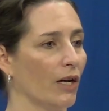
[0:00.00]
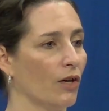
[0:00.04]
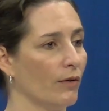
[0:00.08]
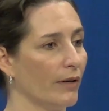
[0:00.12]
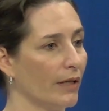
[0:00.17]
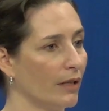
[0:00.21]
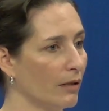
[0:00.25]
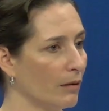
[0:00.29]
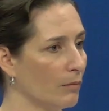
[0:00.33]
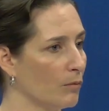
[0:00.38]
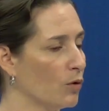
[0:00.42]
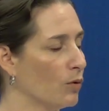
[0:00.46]

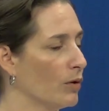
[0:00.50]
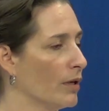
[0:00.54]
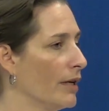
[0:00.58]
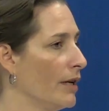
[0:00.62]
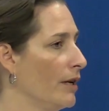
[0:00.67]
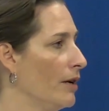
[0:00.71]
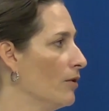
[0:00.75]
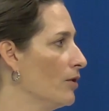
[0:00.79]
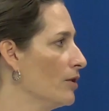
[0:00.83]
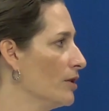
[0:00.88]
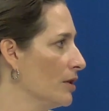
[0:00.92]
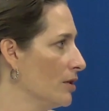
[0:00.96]
curriculum
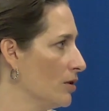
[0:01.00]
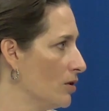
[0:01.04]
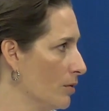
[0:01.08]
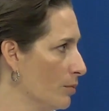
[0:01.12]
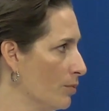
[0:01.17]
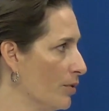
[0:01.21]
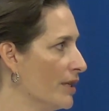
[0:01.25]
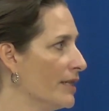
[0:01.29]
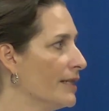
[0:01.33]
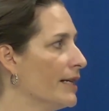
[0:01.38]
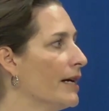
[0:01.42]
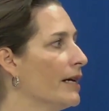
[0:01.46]
coordinators and
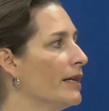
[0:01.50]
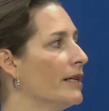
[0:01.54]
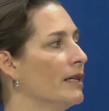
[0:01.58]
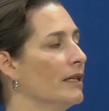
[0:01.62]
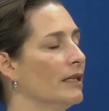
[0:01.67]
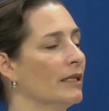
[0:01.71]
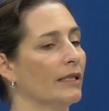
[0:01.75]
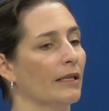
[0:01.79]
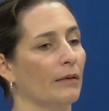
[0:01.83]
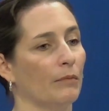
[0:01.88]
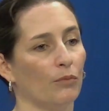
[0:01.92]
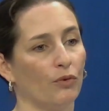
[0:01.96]

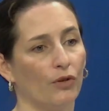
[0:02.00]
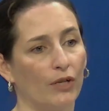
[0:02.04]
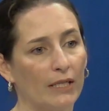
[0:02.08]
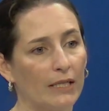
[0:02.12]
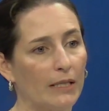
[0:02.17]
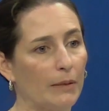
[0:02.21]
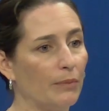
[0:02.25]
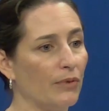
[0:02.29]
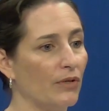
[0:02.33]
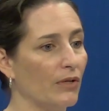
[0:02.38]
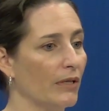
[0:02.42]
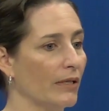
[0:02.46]
superintendents and
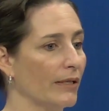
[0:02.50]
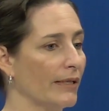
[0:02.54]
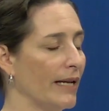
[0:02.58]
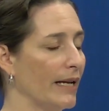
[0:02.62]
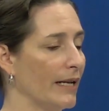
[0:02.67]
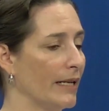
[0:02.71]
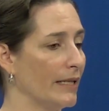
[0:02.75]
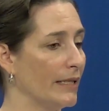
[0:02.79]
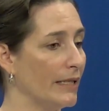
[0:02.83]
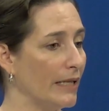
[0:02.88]
principals and